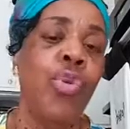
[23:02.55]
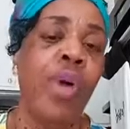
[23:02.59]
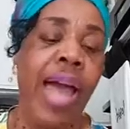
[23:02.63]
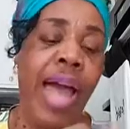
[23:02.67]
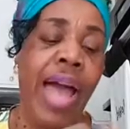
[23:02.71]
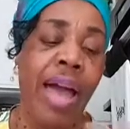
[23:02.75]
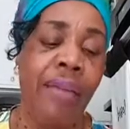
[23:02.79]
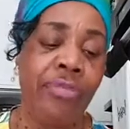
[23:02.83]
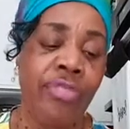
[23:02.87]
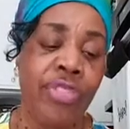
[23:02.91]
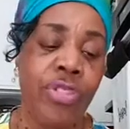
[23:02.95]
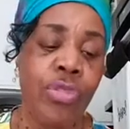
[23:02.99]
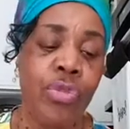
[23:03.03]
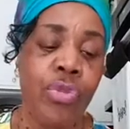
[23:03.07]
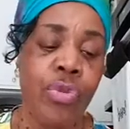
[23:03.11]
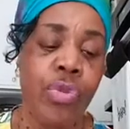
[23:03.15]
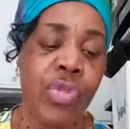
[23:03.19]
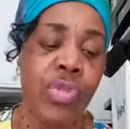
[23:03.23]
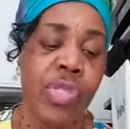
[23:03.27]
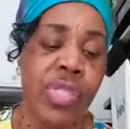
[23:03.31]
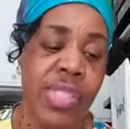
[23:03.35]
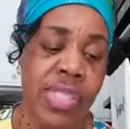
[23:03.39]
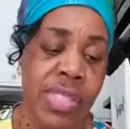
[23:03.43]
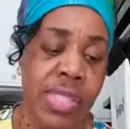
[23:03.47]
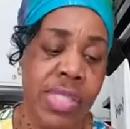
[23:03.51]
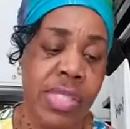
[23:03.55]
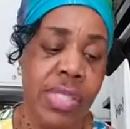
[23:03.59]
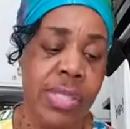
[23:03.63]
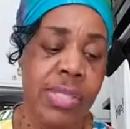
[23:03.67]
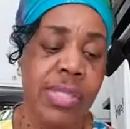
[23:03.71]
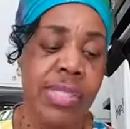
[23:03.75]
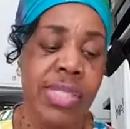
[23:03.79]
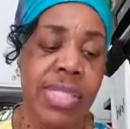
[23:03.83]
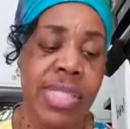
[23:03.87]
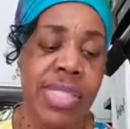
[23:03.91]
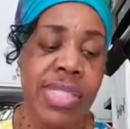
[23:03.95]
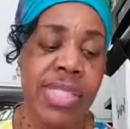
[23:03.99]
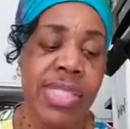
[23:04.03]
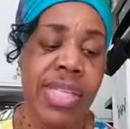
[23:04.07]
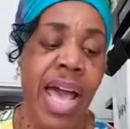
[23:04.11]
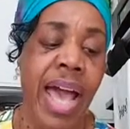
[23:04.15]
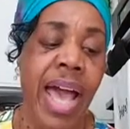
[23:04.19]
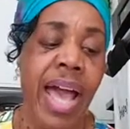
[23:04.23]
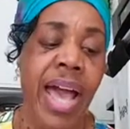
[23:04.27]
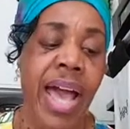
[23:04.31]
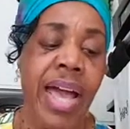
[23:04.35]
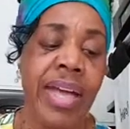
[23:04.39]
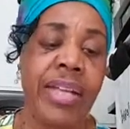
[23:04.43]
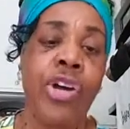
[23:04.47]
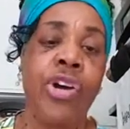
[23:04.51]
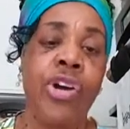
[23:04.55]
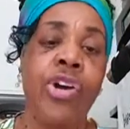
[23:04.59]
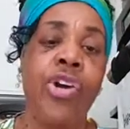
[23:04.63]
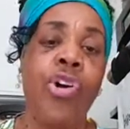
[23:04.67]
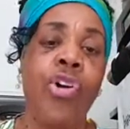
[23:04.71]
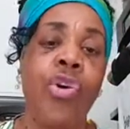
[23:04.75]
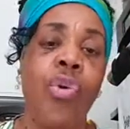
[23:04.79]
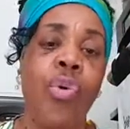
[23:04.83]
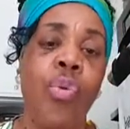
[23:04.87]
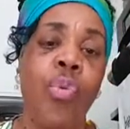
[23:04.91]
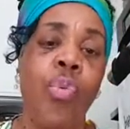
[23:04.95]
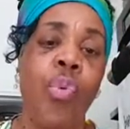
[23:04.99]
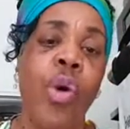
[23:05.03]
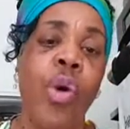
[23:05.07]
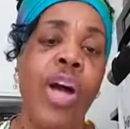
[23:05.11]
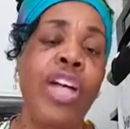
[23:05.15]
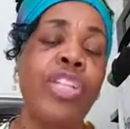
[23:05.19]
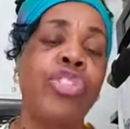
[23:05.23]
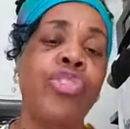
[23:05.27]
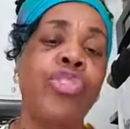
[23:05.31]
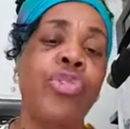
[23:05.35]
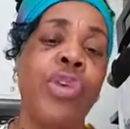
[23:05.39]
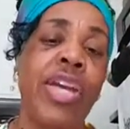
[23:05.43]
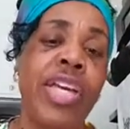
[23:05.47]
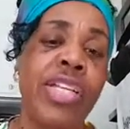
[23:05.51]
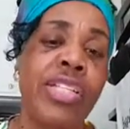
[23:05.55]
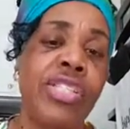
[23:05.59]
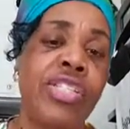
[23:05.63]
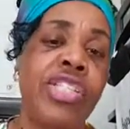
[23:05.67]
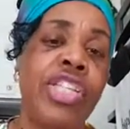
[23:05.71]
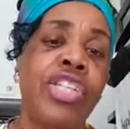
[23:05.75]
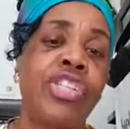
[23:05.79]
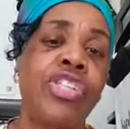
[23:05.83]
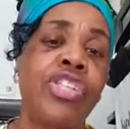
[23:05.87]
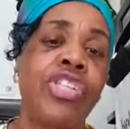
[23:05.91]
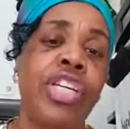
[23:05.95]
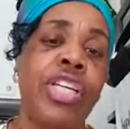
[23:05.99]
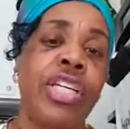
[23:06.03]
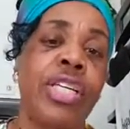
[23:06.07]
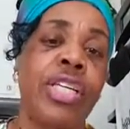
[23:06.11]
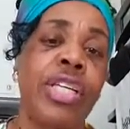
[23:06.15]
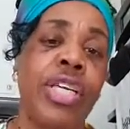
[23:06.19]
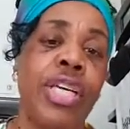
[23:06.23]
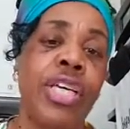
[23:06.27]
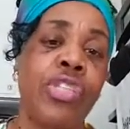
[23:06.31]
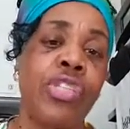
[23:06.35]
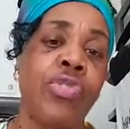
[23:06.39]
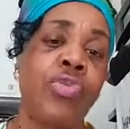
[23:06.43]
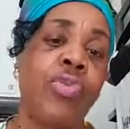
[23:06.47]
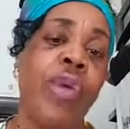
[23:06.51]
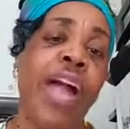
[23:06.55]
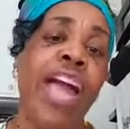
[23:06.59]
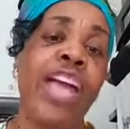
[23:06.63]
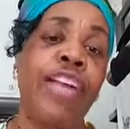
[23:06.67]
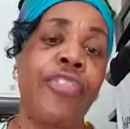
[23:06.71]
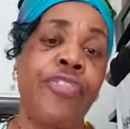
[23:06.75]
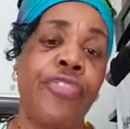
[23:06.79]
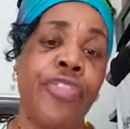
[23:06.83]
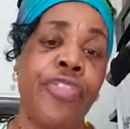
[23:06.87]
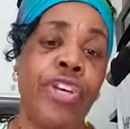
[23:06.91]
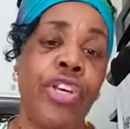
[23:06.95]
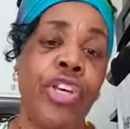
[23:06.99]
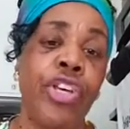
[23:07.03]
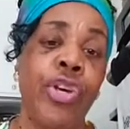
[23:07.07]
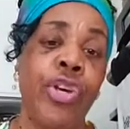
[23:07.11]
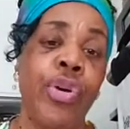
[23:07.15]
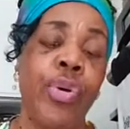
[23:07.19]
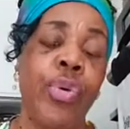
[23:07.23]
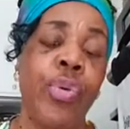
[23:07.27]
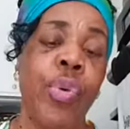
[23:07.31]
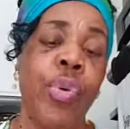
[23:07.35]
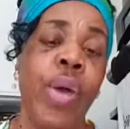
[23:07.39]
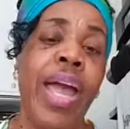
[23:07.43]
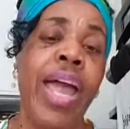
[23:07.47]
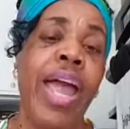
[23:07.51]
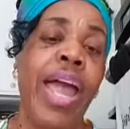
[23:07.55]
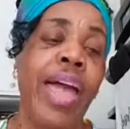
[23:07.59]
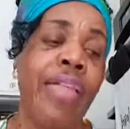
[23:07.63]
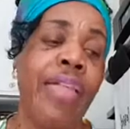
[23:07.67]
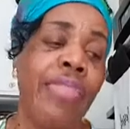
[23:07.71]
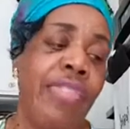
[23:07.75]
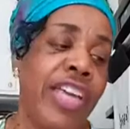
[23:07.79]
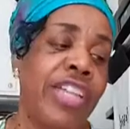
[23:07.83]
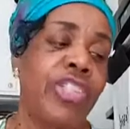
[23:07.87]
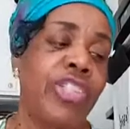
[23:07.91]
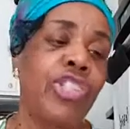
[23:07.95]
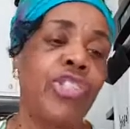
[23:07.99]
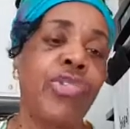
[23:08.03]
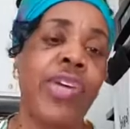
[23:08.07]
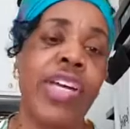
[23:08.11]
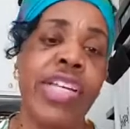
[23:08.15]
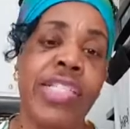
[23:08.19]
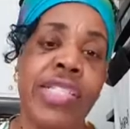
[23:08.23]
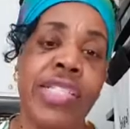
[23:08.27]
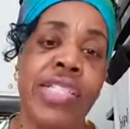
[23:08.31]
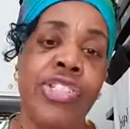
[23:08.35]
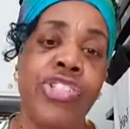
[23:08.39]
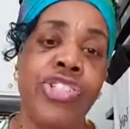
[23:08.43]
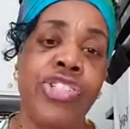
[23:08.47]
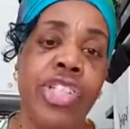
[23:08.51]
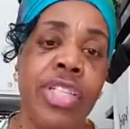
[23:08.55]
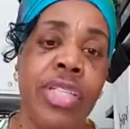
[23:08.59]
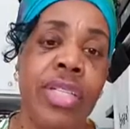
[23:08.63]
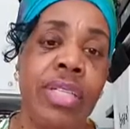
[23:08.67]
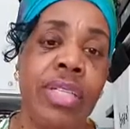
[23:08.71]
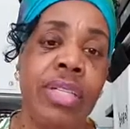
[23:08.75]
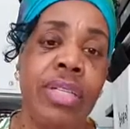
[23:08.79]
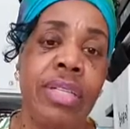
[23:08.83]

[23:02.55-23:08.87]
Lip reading: have to decide what transition is right for you, and then transition.